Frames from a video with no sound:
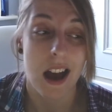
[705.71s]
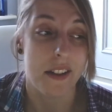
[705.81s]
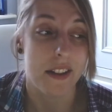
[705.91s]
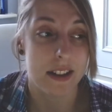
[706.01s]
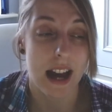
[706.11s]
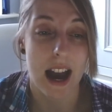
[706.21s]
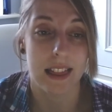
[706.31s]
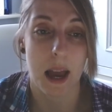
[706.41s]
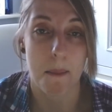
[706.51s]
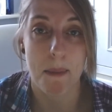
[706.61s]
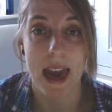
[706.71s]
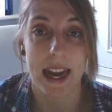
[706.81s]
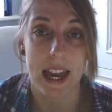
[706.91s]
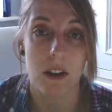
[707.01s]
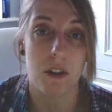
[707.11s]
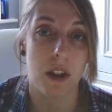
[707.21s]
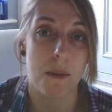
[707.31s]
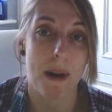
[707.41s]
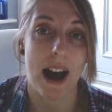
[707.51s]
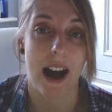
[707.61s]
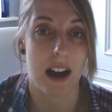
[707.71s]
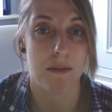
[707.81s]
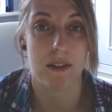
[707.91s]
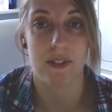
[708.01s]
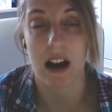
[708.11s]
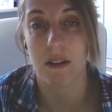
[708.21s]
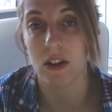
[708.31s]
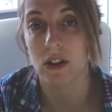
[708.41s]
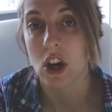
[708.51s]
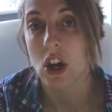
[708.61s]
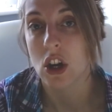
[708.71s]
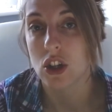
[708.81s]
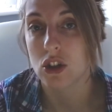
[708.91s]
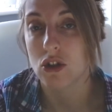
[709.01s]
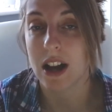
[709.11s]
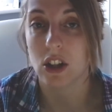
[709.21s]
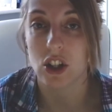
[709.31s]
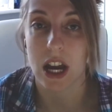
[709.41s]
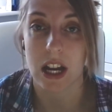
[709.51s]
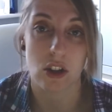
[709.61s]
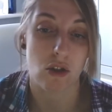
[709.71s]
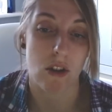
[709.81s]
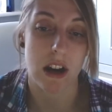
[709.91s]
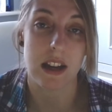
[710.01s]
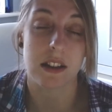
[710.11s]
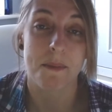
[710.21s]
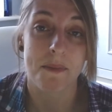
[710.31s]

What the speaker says: And they started like picking all of my hybrid flowers, trying to shake trees,